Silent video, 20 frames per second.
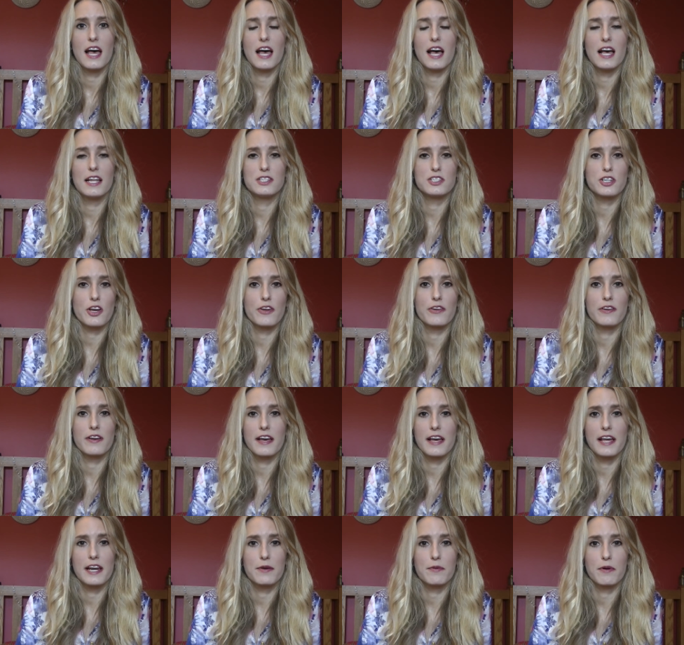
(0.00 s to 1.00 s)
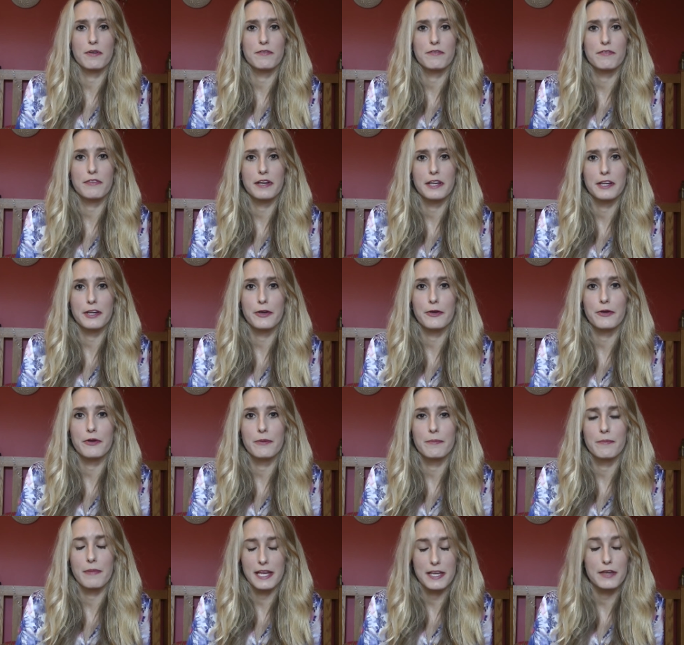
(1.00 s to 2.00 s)
and don't let anyone feel you,
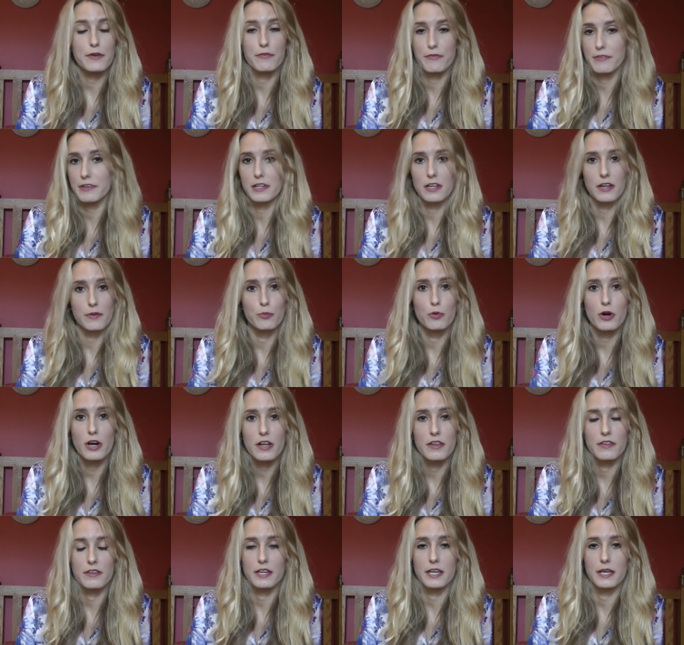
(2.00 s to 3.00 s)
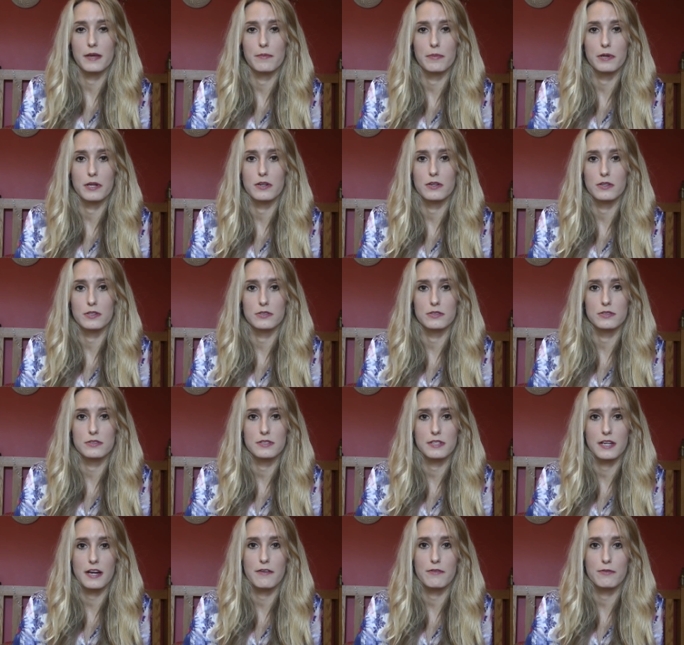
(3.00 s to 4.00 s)
make you feel unworthy,
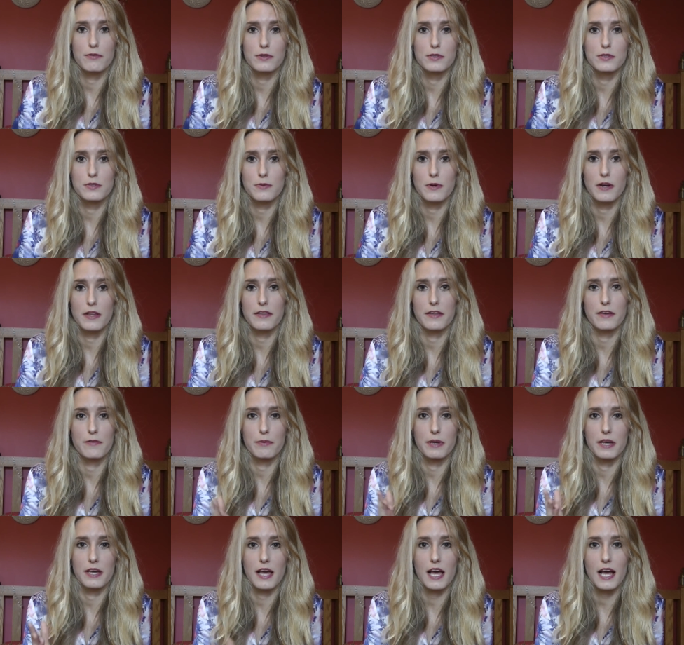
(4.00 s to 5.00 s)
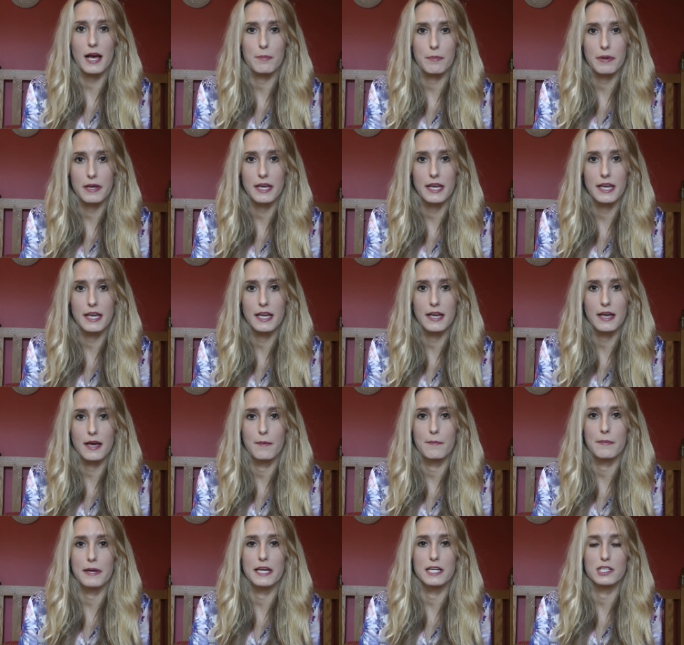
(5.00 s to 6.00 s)
because everyone's worthy of being happy
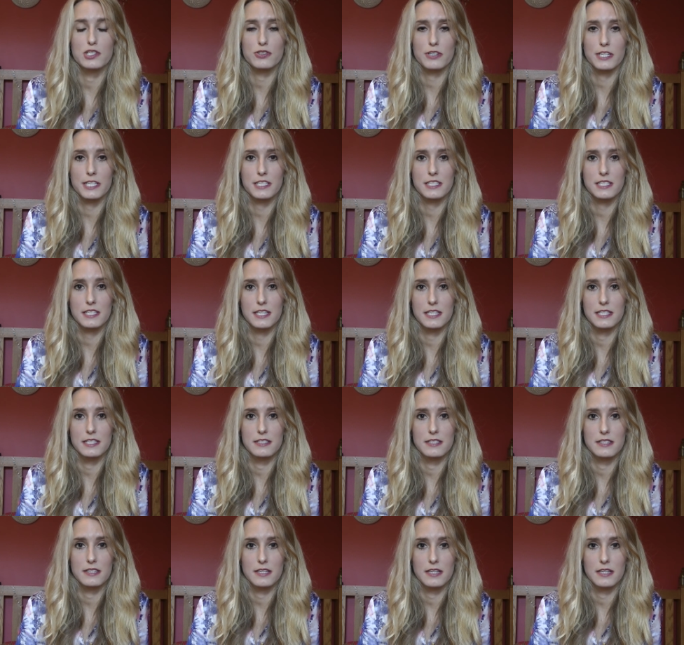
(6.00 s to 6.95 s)
and being treated